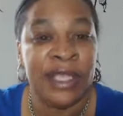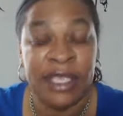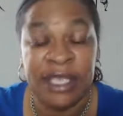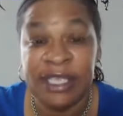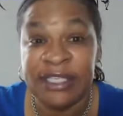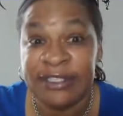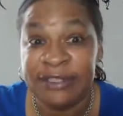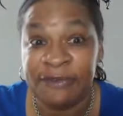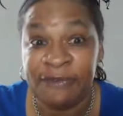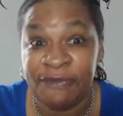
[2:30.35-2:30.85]

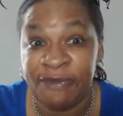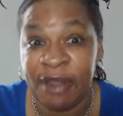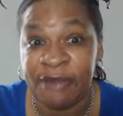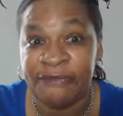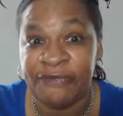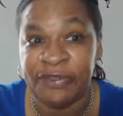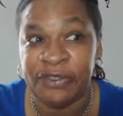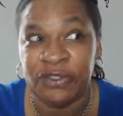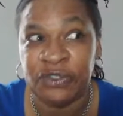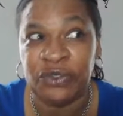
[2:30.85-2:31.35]
it's in
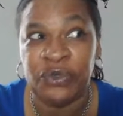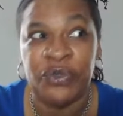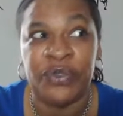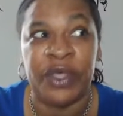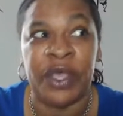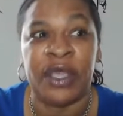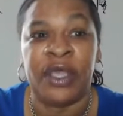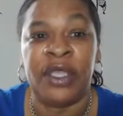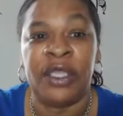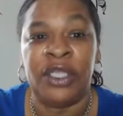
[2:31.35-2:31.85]
reference to
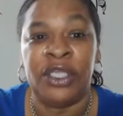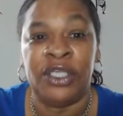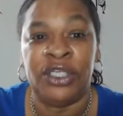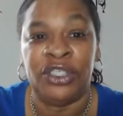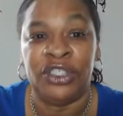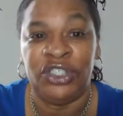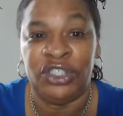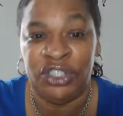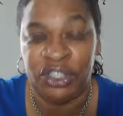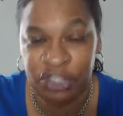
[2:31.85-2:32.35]
the
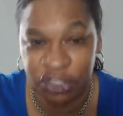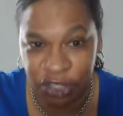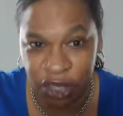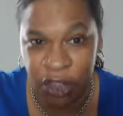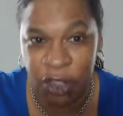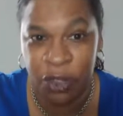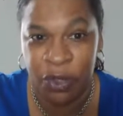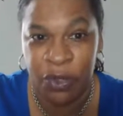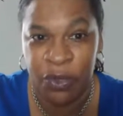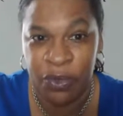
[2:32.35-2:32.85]

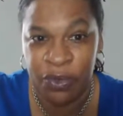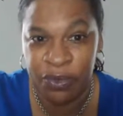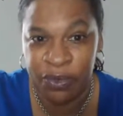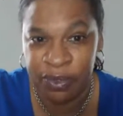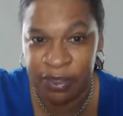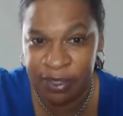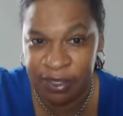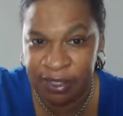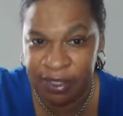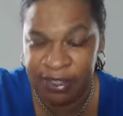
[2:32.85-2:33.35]
show
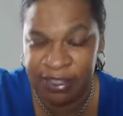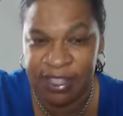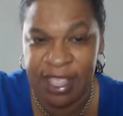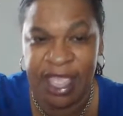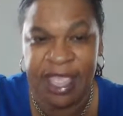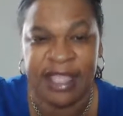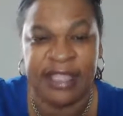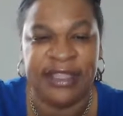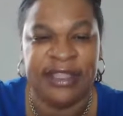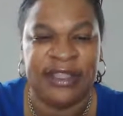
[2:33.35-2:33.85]

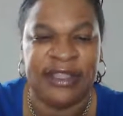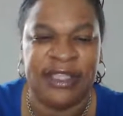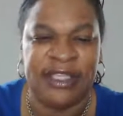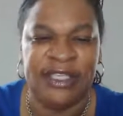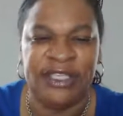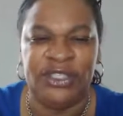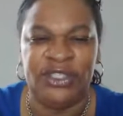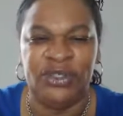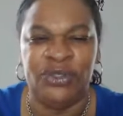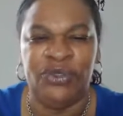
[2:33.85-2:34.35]
that
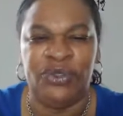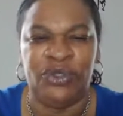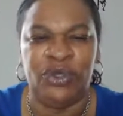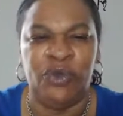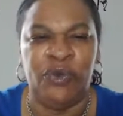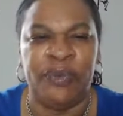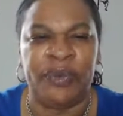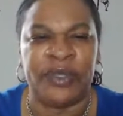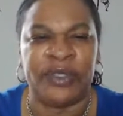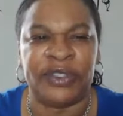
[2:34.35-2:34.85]
these
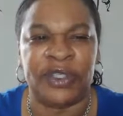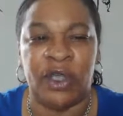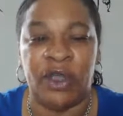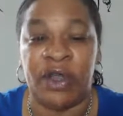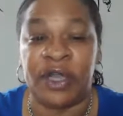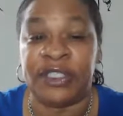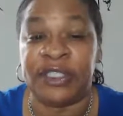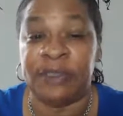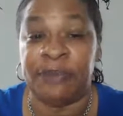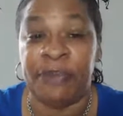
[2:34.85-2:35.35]
YouTubers
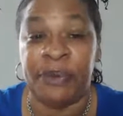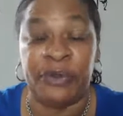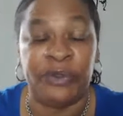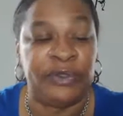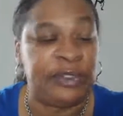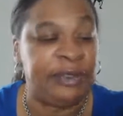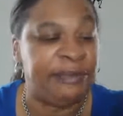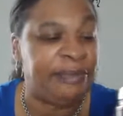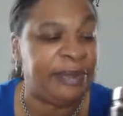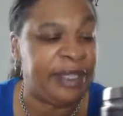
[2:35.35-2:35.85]
are
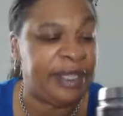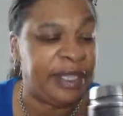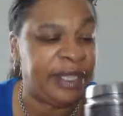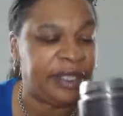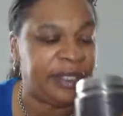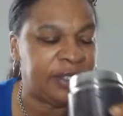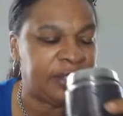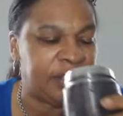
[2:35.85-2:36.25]
supposed to be